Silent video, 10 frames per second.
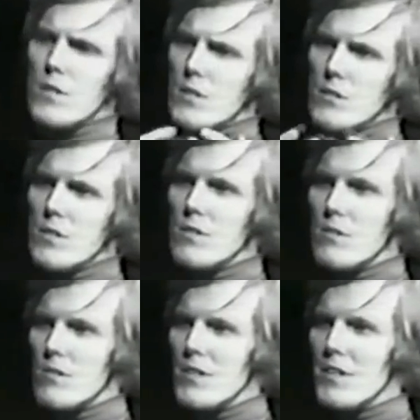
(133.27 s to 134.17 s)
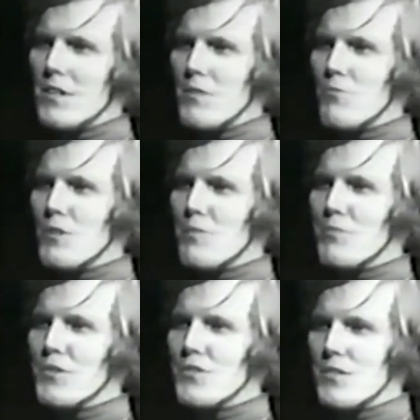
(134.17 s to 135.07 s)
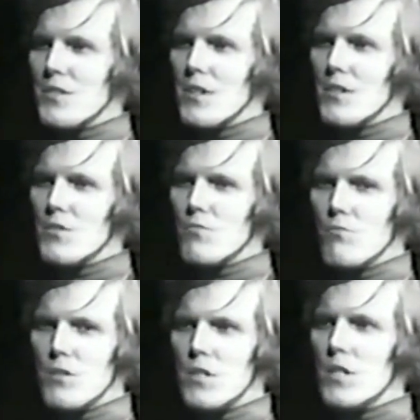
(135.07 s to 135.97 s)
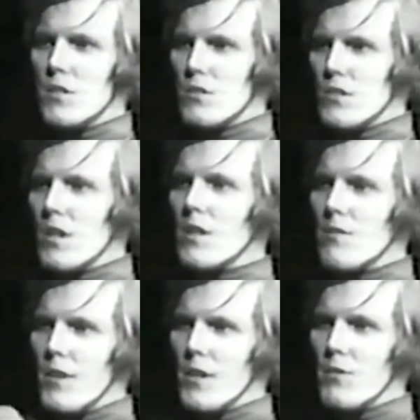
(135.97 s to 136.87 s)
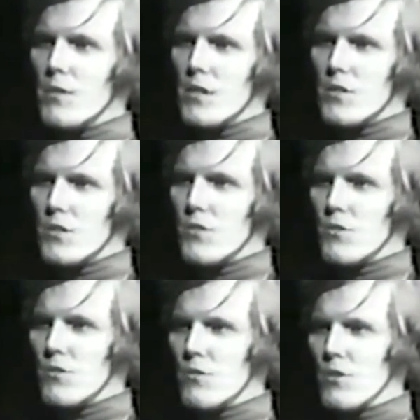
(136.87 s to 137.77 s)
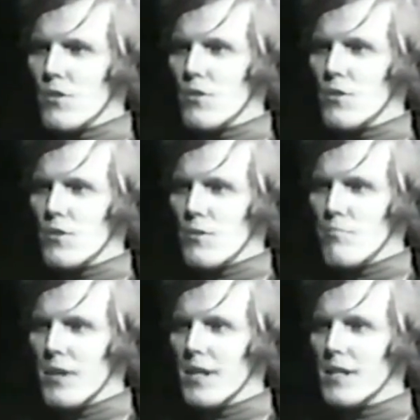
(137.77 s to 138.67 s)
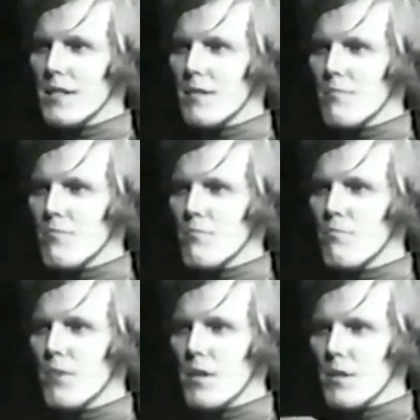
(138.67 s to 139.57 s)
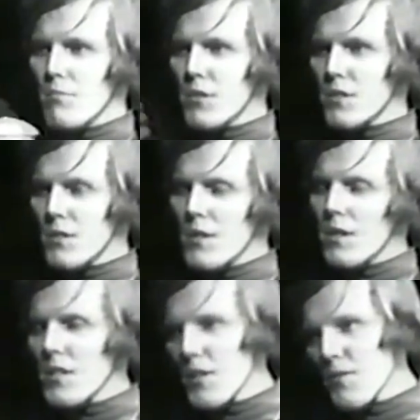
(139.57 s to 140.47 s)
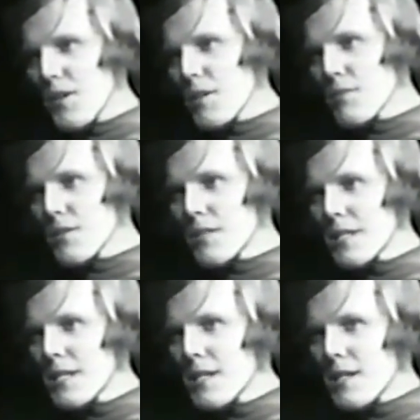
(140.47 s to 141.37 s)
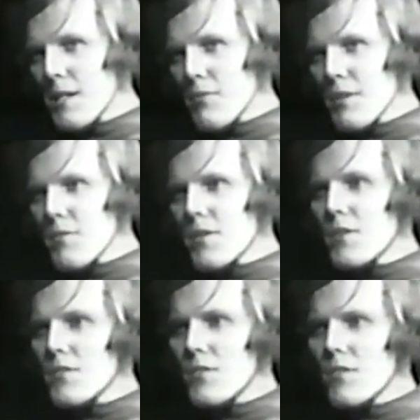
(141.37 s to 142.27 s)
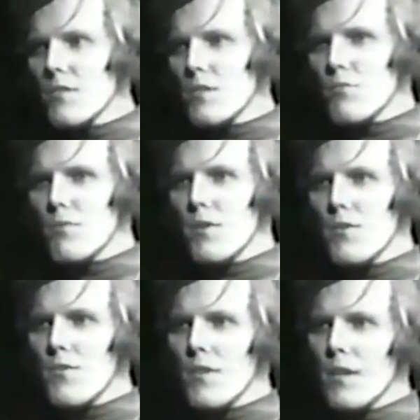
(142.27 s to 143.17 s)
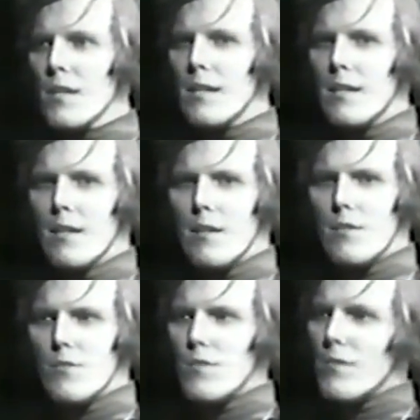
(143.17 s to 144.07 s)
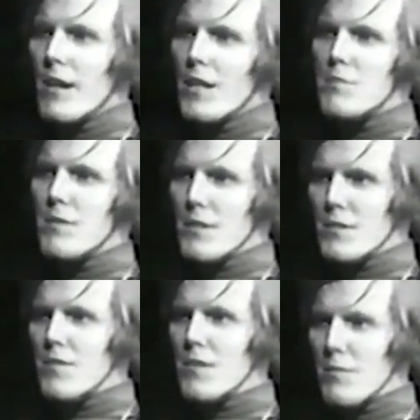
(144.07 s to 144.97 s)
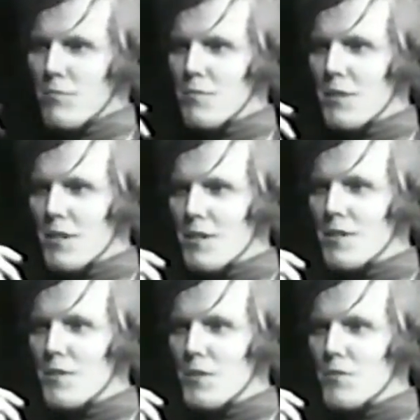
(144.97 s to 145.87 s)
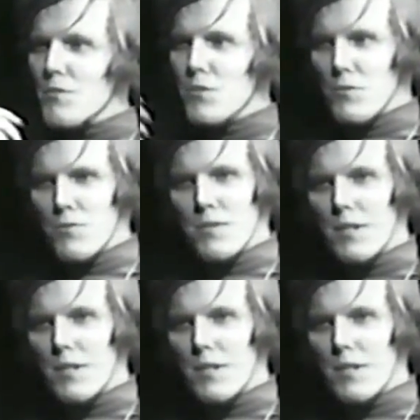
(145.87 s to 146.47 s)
of the consistency in what a person does, which he does not evaluate as either good or bad, but in personality development, the primary concern is with sort of aspects of that individual's